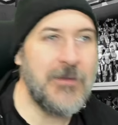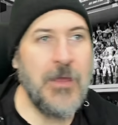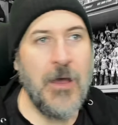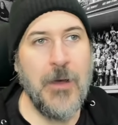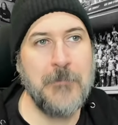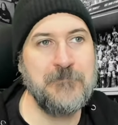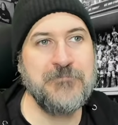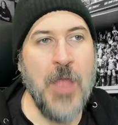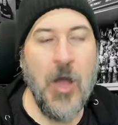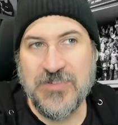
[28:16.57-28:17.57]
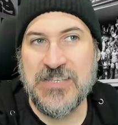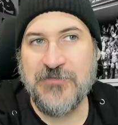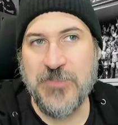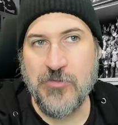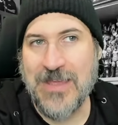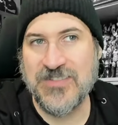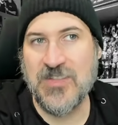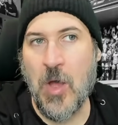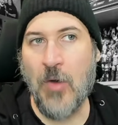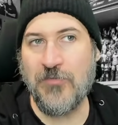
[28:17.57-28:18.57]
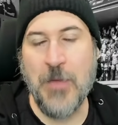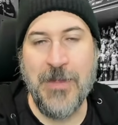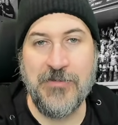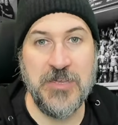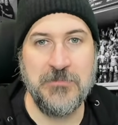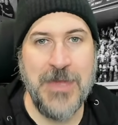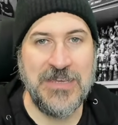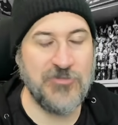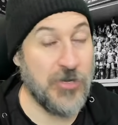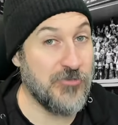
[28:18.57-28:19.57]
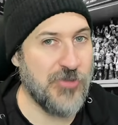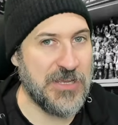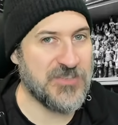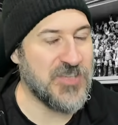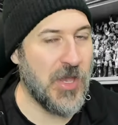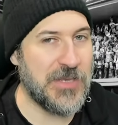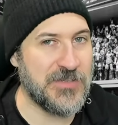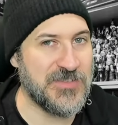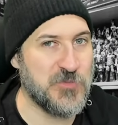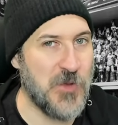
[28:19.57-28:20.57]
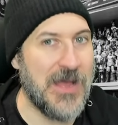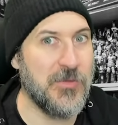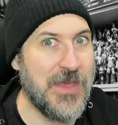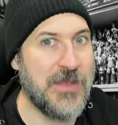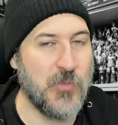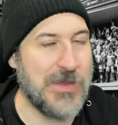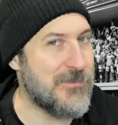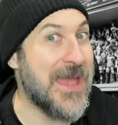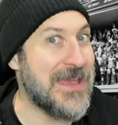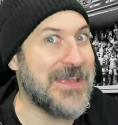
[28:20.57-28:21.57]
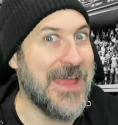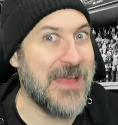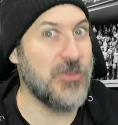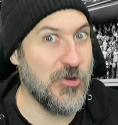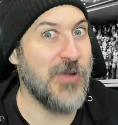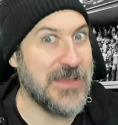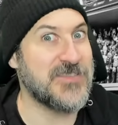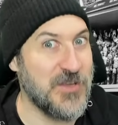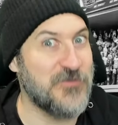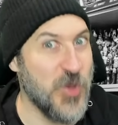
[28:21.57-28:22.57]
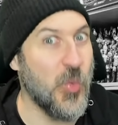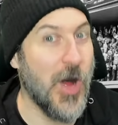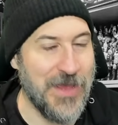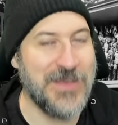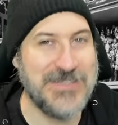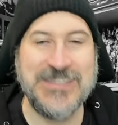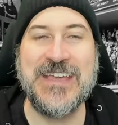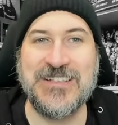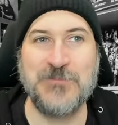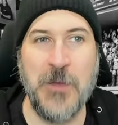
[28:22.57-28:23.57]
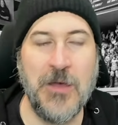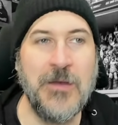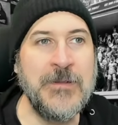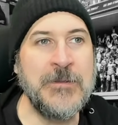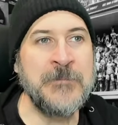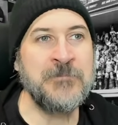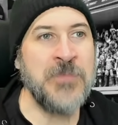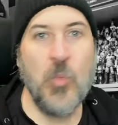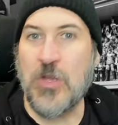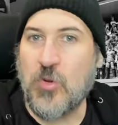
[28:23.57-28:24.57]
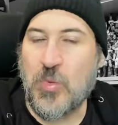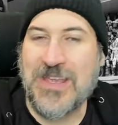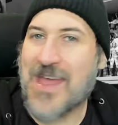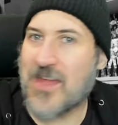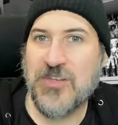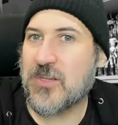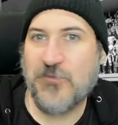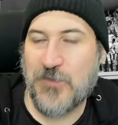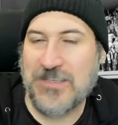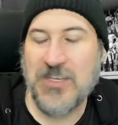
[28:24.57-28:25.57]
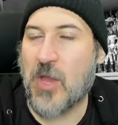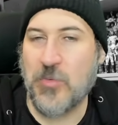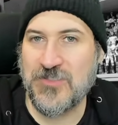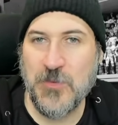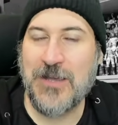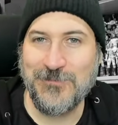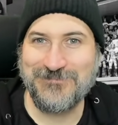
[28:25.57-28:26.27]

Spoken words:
Obviously, if the rest of American Made are at ringside as well, then we may get the rest of the Wyatt 6. But will we get another video as well?